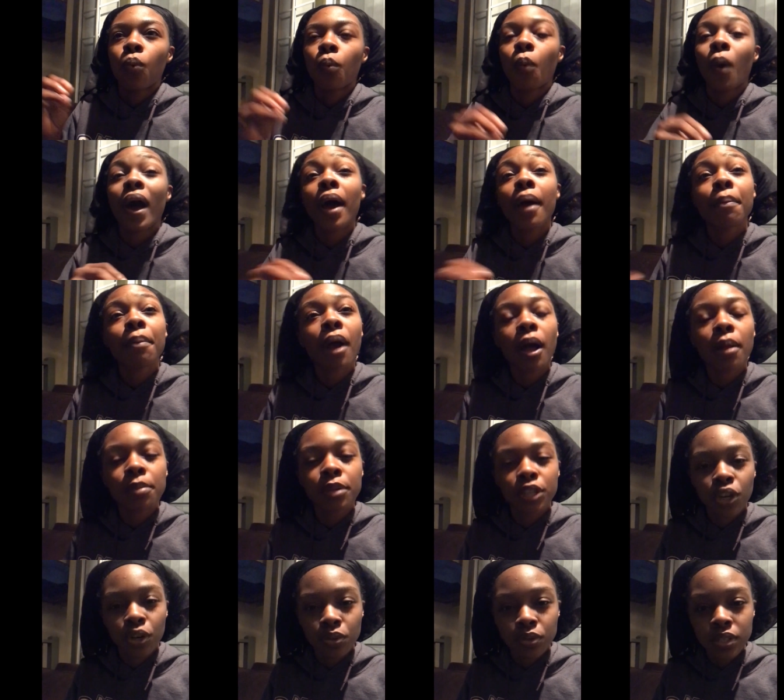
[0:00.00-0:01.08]
why I
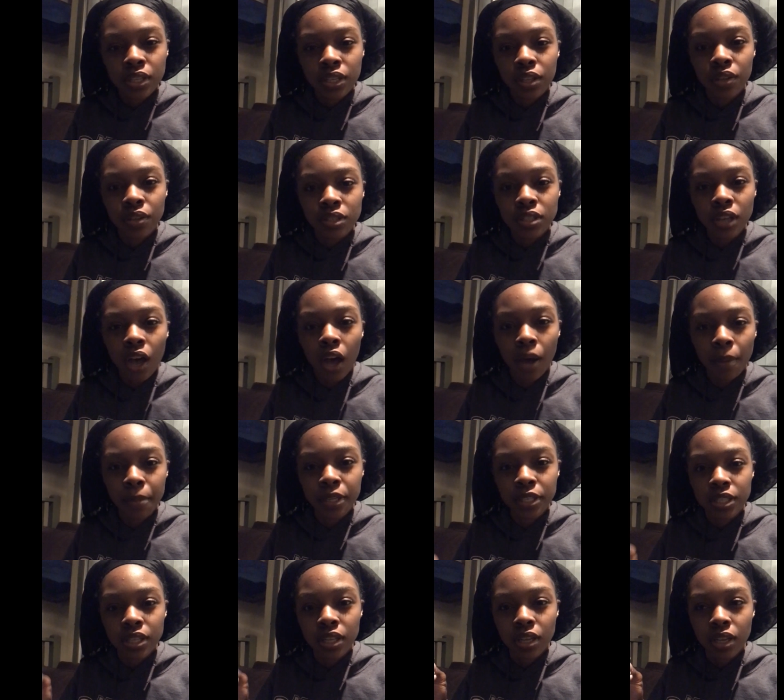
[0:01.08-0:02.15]
probably don't see those
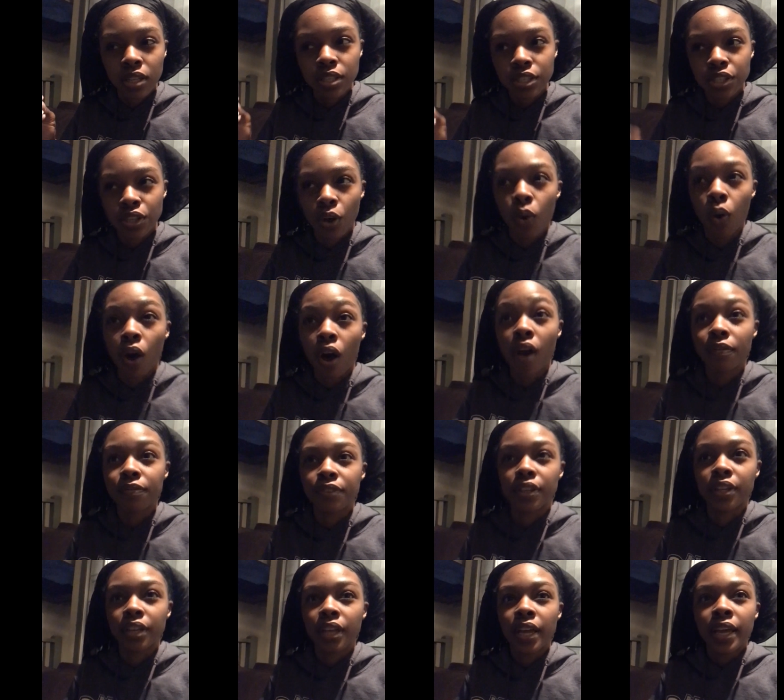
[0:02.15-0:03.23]
comments so
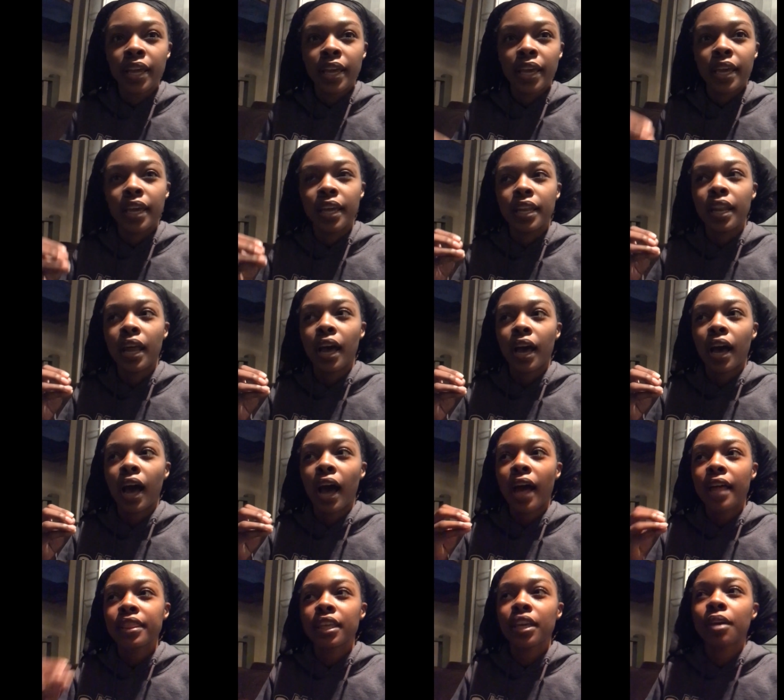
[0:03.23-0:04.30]
often. And
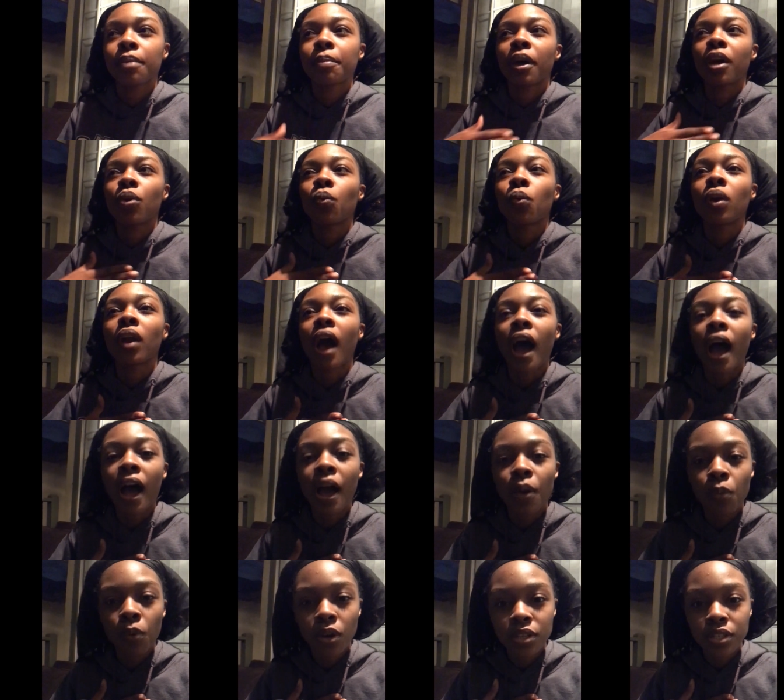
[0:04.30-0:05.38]
I think about it what
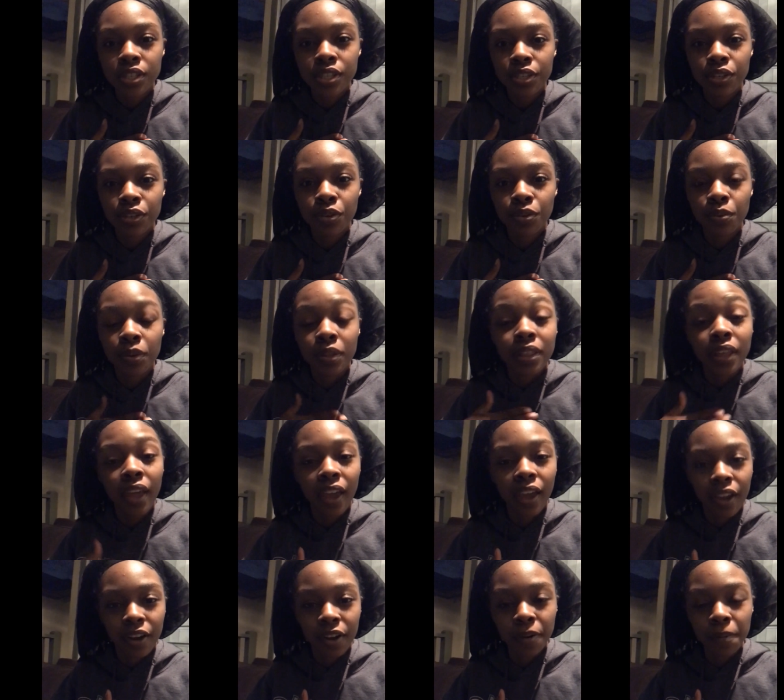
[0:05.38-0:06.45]
I want to do with
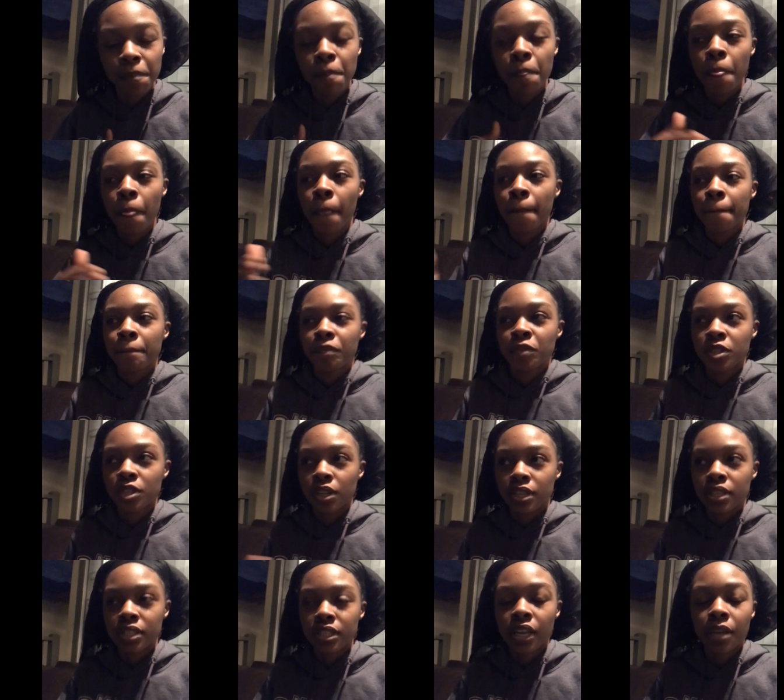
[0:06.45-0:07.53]
hair. So
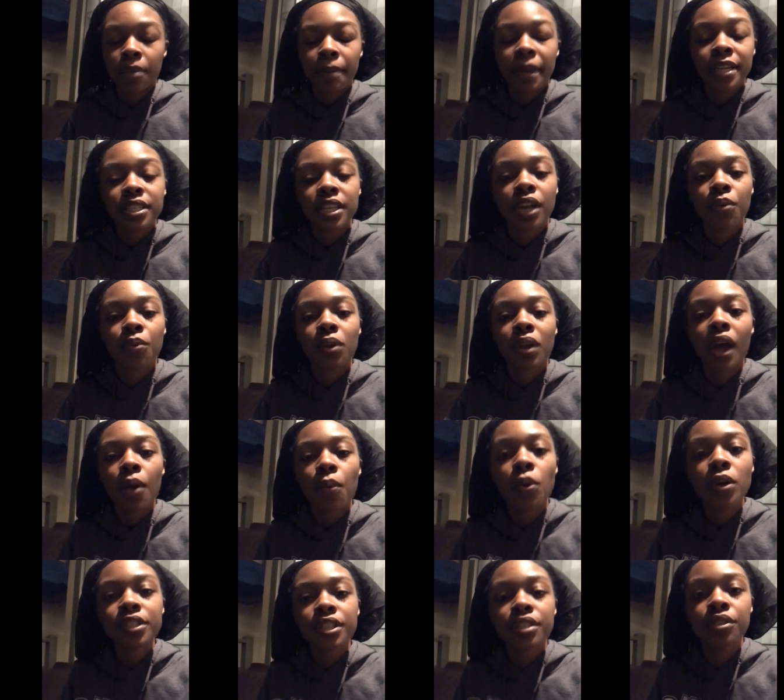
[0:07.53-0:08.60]
let's take it back to hair. What I
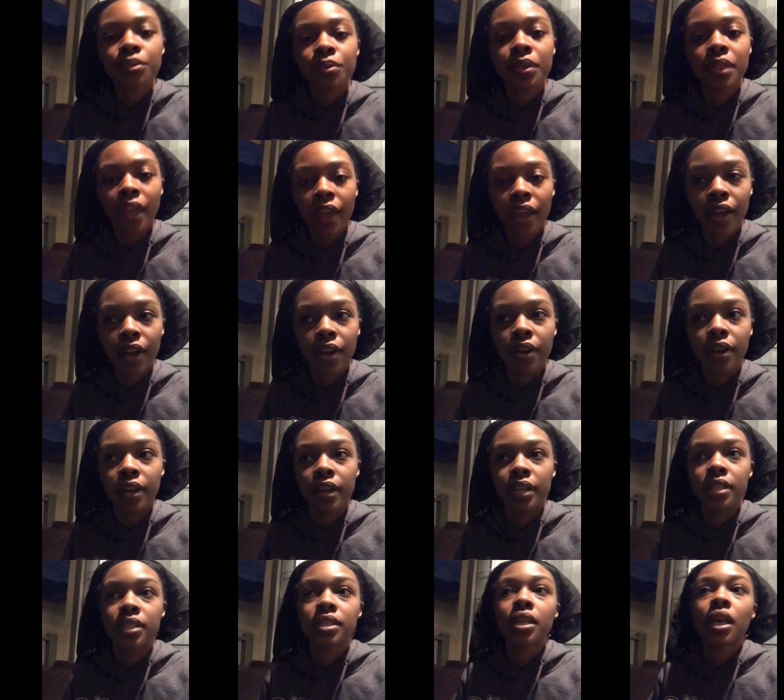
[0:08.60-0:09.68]
want to do with hair
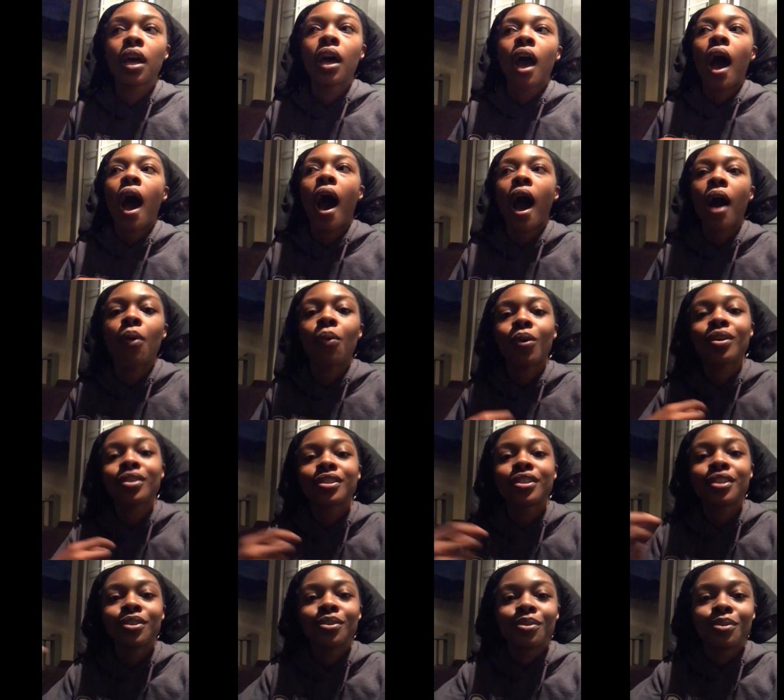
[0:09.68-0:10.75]
is I want
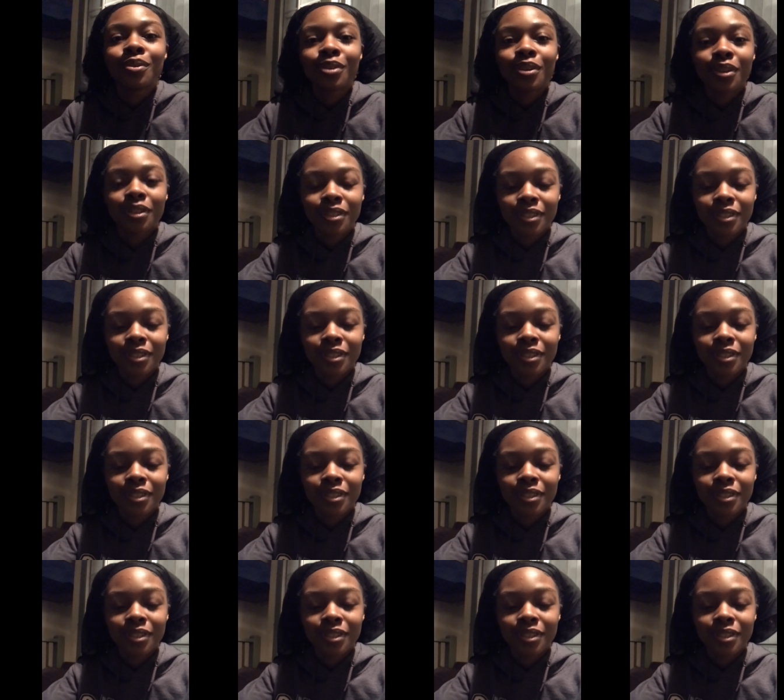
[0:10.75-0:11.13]
to